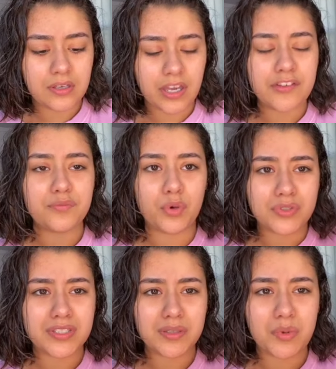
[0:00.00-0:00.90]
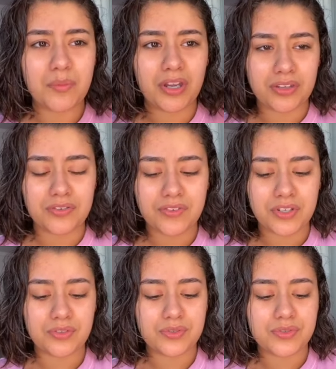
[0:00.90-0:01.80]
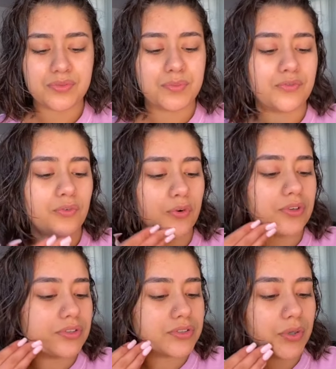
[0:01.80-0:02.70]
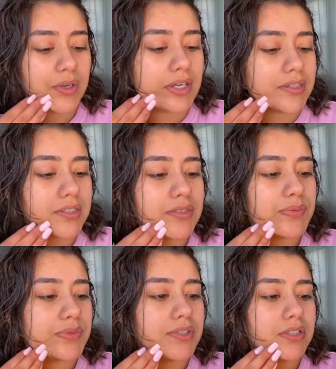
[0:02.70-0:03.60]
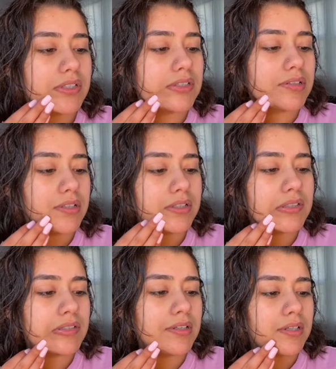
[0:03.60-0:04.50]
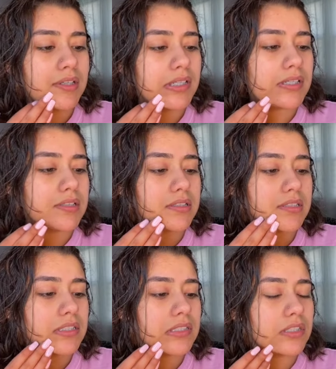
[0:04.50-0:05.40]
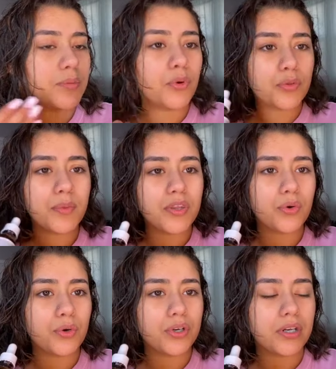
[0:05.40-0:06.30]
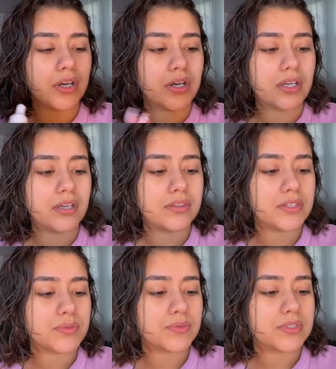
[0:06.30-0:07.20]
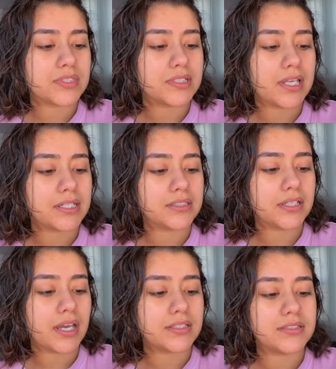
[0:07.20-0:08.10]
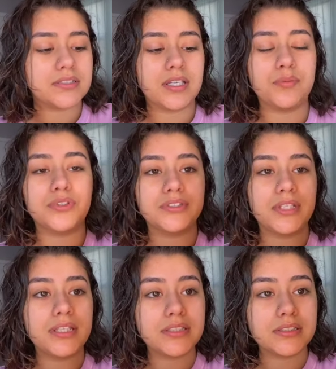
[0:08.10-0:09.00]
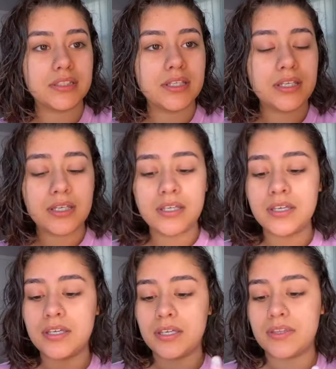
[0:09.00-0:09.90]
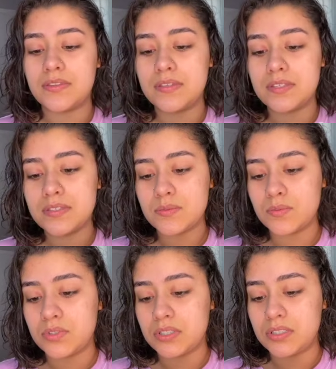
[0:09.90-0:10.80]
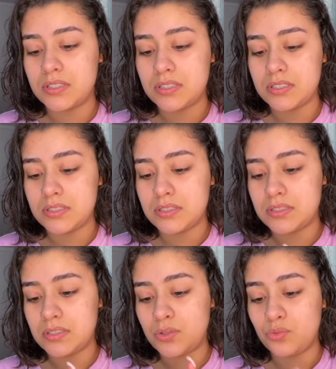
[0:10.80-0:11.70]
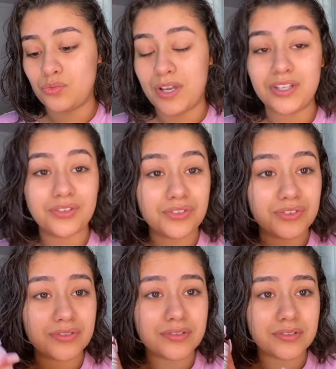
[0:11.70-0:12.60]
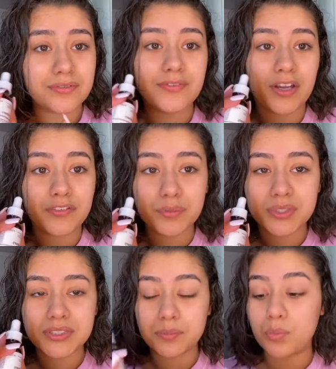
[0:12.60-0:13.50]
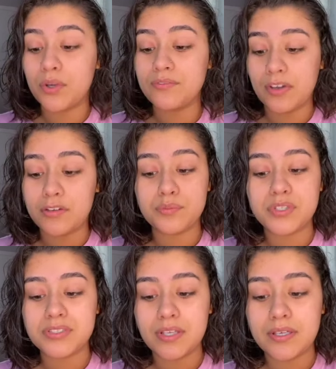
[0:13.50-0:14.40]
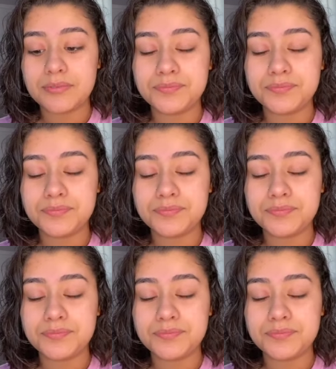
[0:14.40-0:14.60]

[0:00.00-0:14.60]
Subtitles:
I've posted them in my other videos before. So I got this one. They're both by The Ordinary. This one's lactic acid 10%. And this one is retinol 5.5%.